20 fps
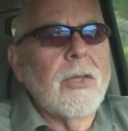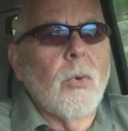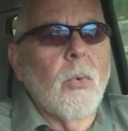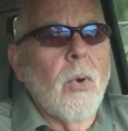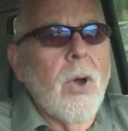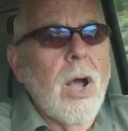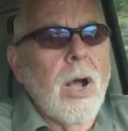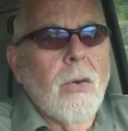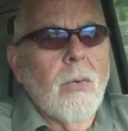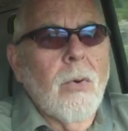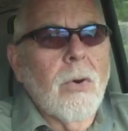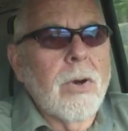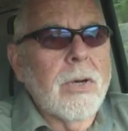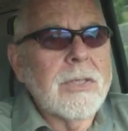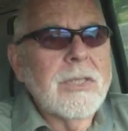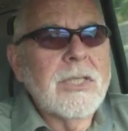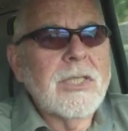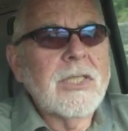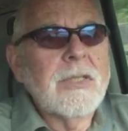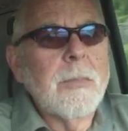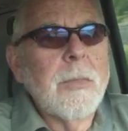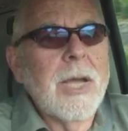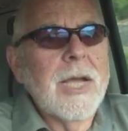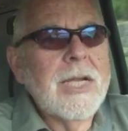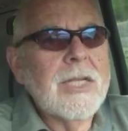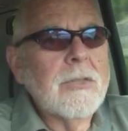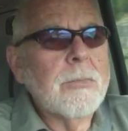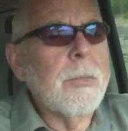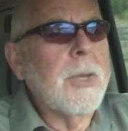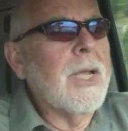The rock work just
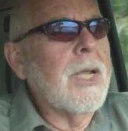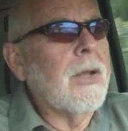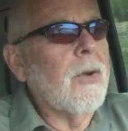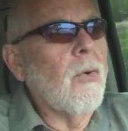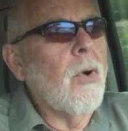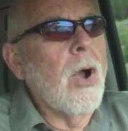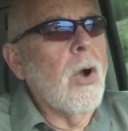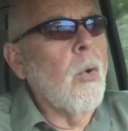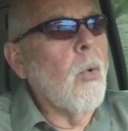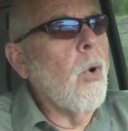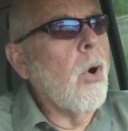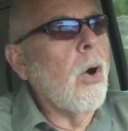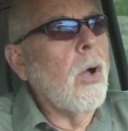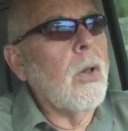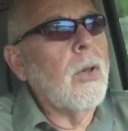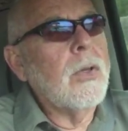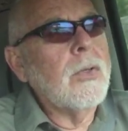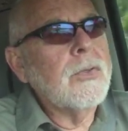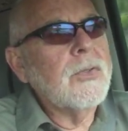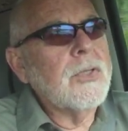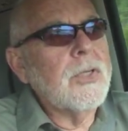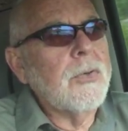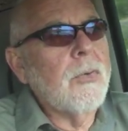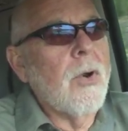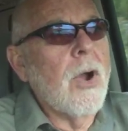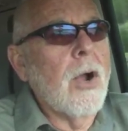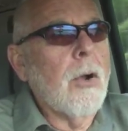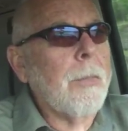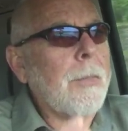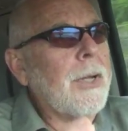amazed me, and rock walls and
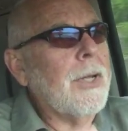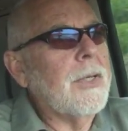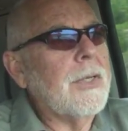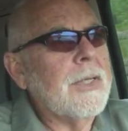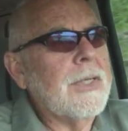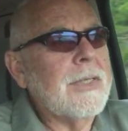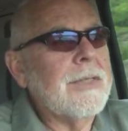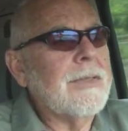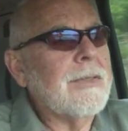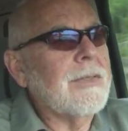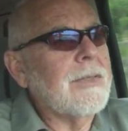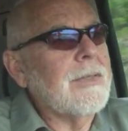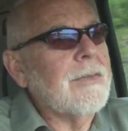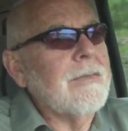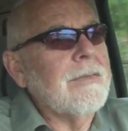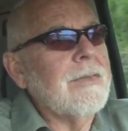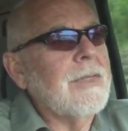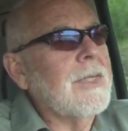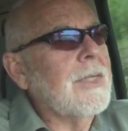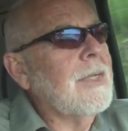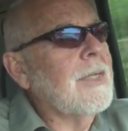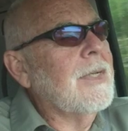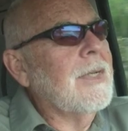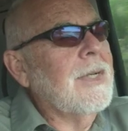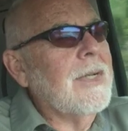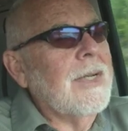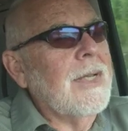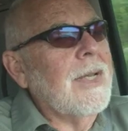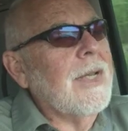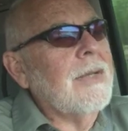rock buildings,
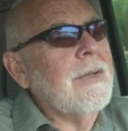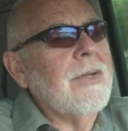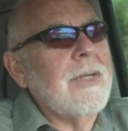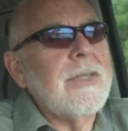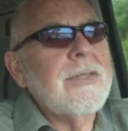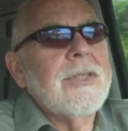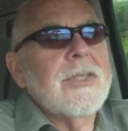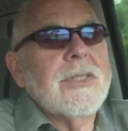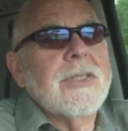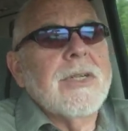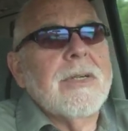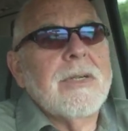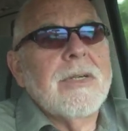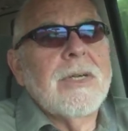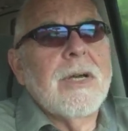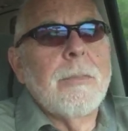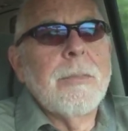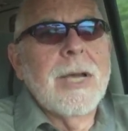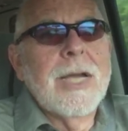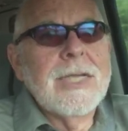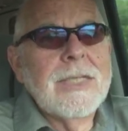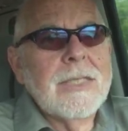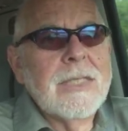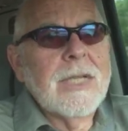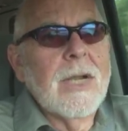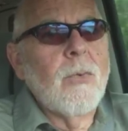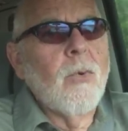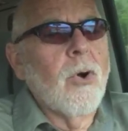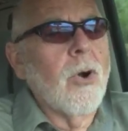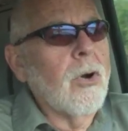and just
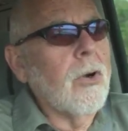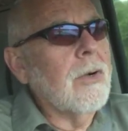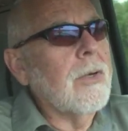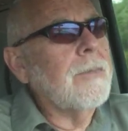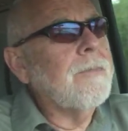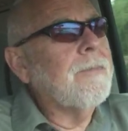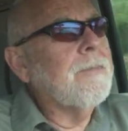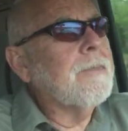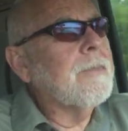amazing work.